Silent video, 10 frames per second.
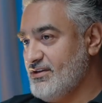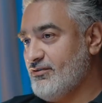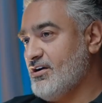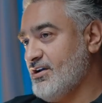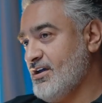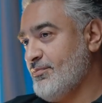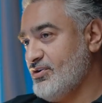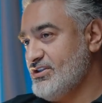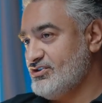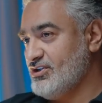There are a
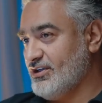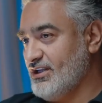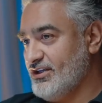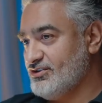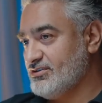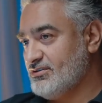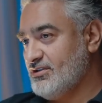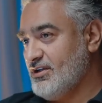number in circulation.